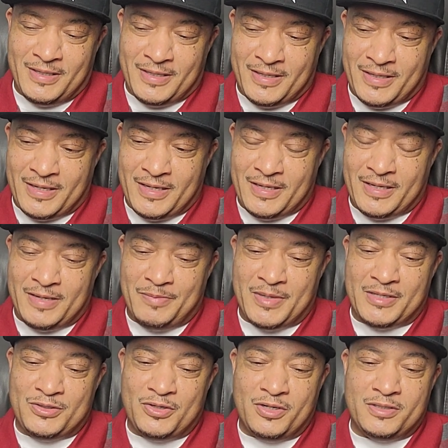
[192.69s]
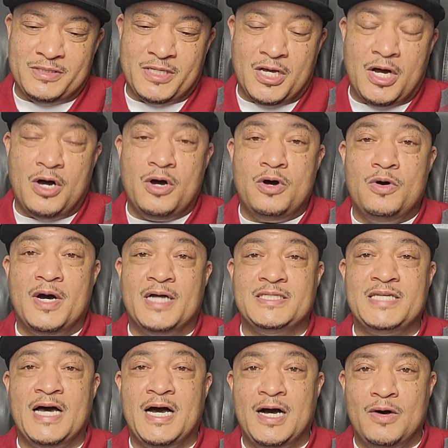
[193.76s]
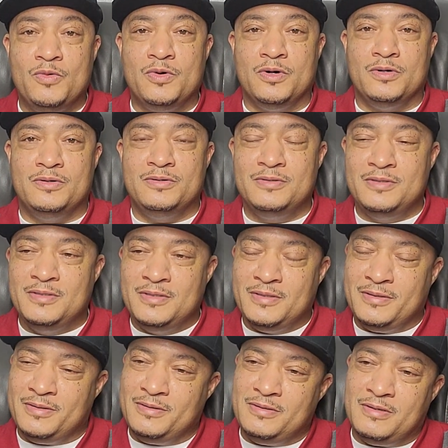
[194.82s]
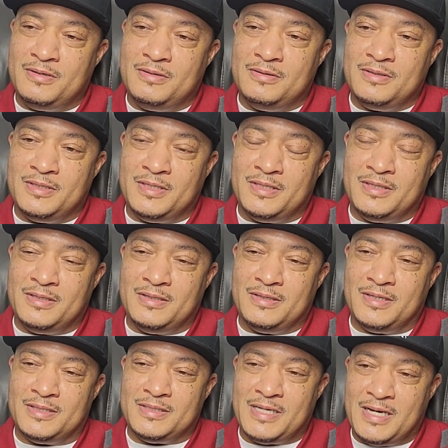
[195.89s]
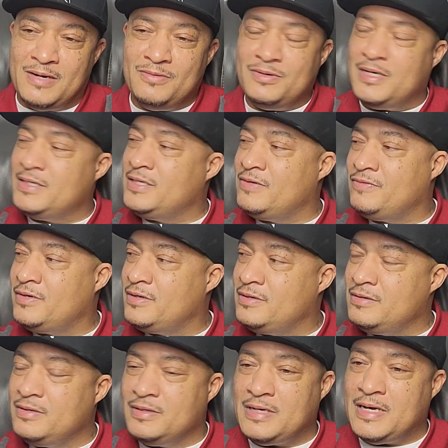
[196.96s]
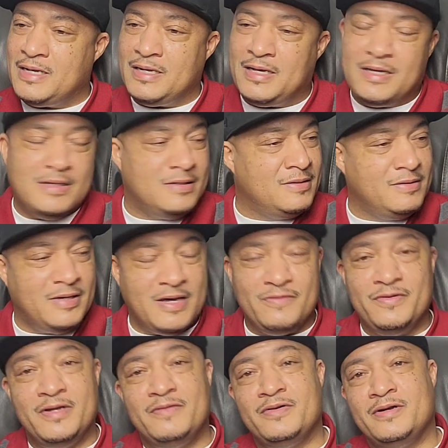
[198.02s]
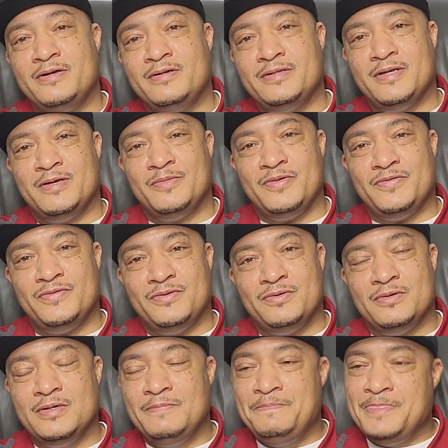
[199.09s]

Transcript: And my daughter said, oh, a towel, and a towel. I've never heard that before.